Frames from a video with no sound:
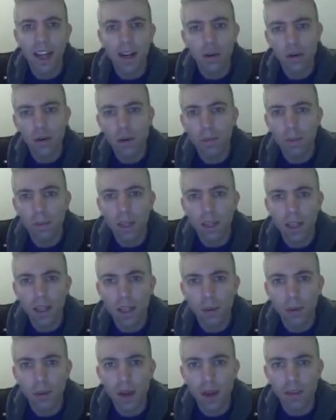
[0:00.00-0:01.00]
of encrypt the, the,
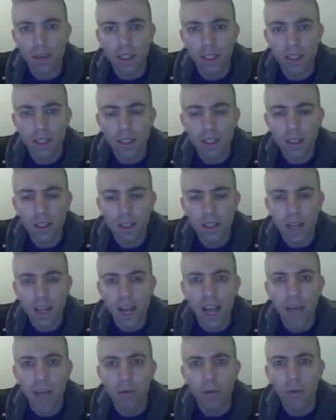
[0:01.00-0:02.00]
private key
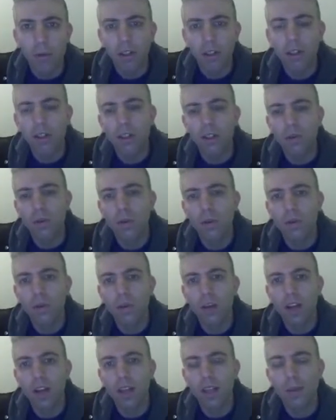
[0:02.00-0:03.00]
and it will turn to what we
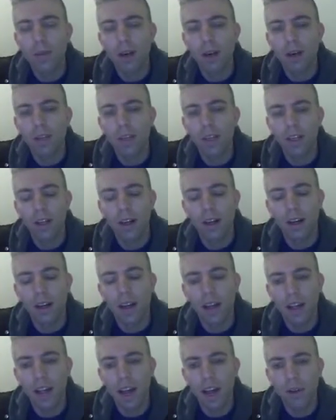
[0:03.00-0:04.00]
talked about, uh,
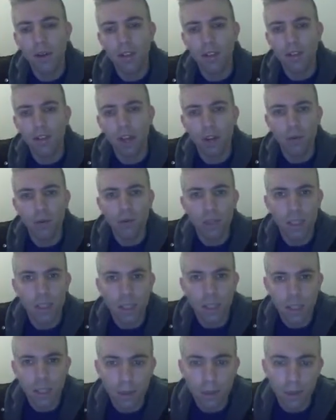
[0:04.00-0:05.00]
an address starting with
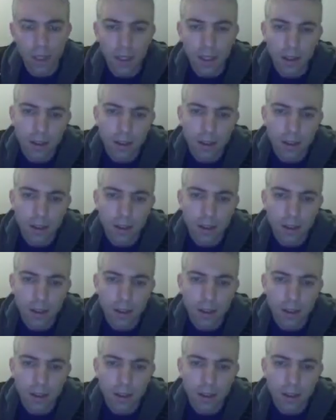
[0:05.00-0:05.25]
6P.